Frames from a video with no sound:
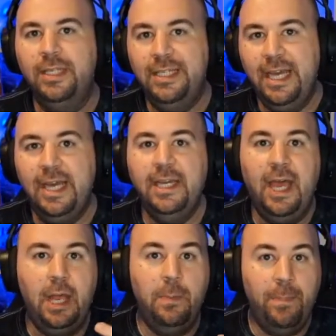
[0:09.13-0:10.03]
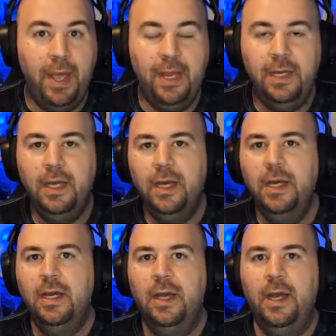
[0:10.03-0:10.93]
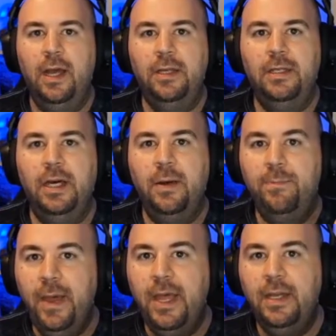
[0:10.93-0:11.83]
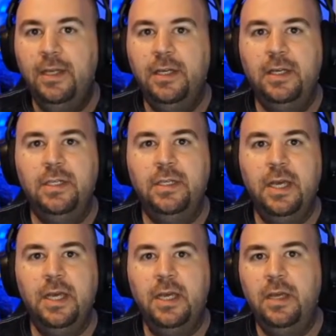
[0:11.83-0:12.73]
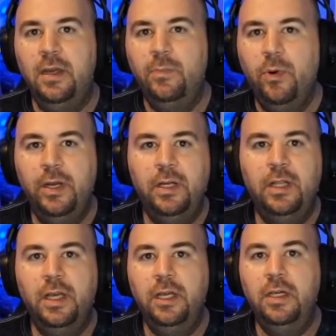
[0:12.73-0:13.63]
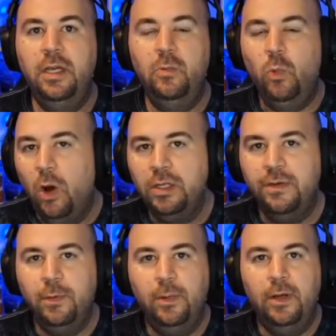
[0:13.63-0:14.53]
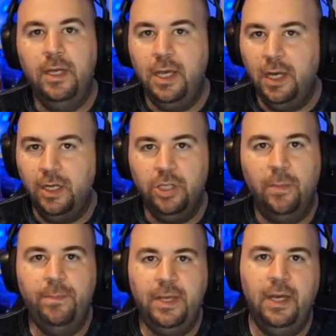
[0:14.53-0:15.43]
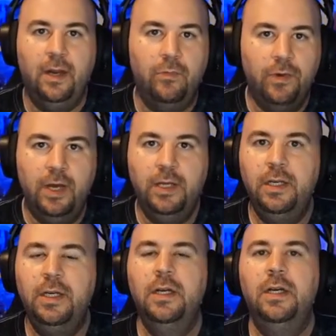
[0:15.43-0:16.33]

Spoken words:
Dan and Ben. And Ben is a point and click. He walks everywhere. He cannot jump. He cannot run.